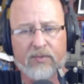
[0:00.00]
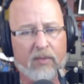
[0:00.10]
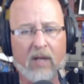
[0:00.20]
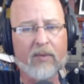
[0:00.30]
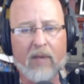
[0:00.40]

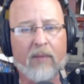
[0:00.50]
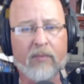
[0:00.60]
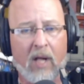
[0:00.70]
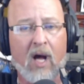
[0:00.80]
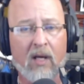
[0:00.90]
blah, blah, blah, blah,
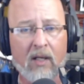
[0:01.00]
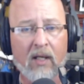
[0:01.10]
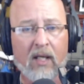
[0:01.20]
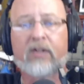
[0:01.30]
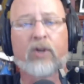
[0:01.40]
blah
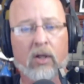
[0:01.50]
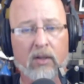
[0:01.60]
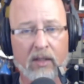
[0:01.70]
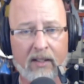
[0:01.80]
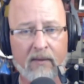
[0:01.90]
eternally.